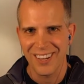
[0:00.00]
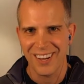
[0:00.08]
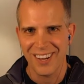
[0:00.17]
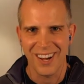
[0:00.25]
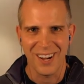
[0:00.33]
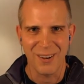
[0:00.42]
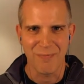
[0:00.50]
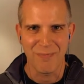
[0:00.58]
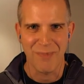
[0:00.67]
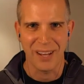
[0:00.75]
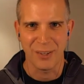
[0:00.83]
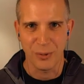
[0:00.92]
um,
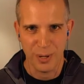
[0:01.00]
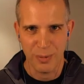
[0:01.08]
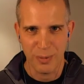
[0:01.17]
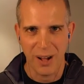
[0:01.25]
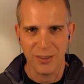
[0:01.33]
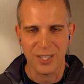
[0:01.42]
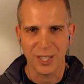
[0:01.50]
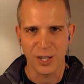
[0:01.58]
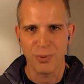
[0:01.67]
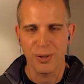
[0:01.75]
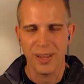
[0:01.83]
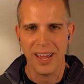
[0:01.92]
and you're rebalancing your
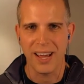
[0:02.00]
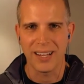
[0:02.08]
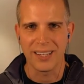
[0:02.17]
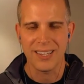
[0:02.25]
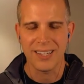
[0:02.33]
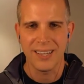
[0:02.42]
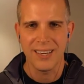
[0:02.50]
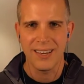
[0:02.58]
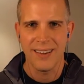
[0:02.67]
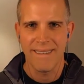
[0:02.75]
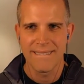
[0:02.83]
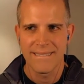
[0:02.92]
plant
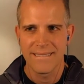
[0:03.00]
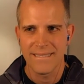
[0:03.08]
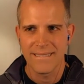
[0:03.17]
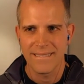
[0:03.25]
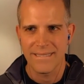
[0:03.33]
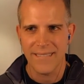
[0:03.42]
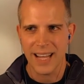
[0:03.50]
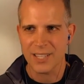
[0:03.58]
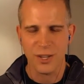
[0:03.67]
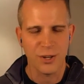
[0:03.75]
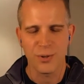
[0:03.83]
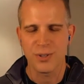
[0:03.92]
that's a
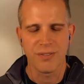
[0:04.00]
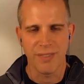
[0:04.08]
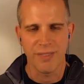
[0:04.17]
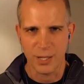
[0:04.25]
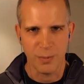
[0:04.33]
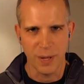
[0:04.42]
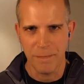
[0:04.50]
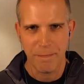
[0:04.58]
huge investment.